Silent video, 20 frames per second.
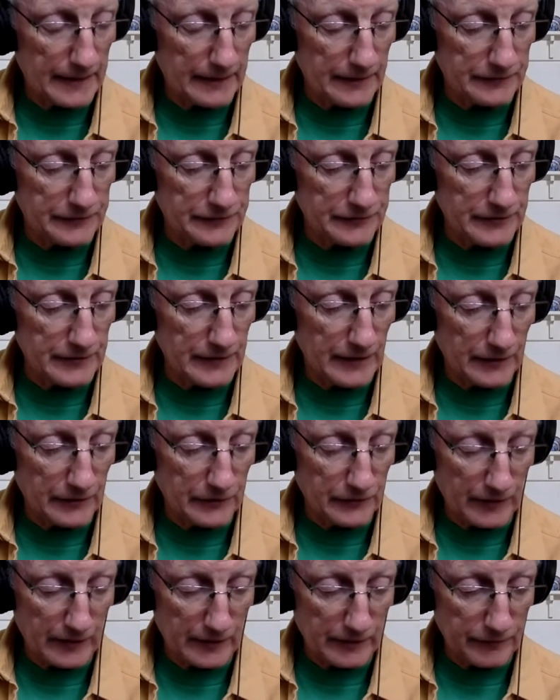the G at
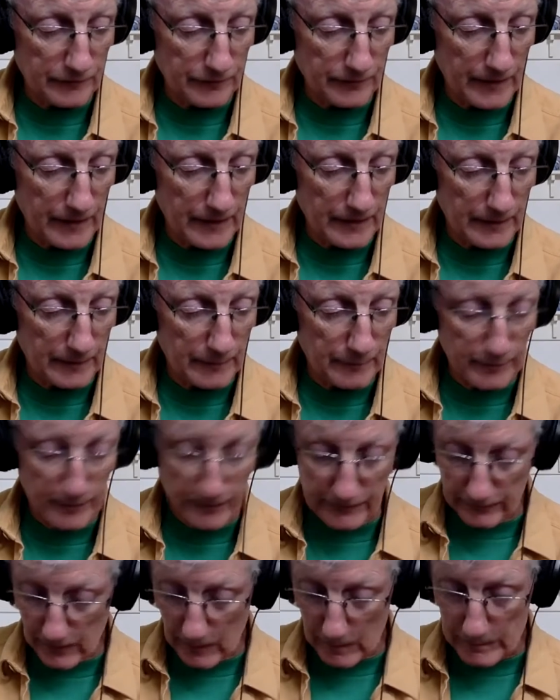2nd fret and play
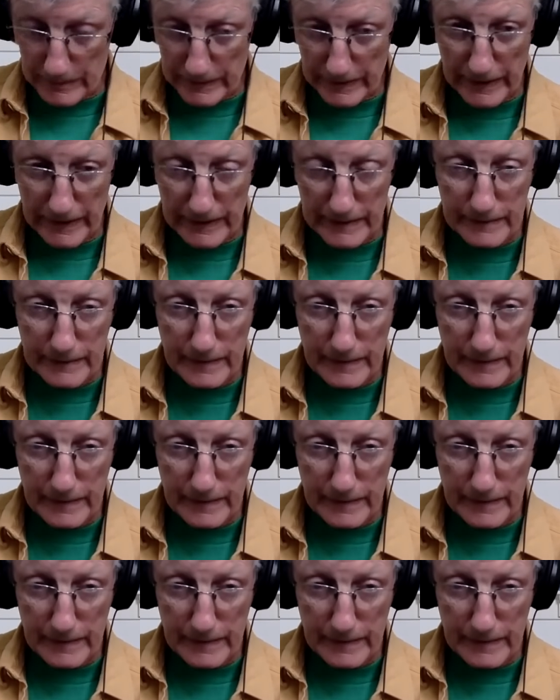the open A.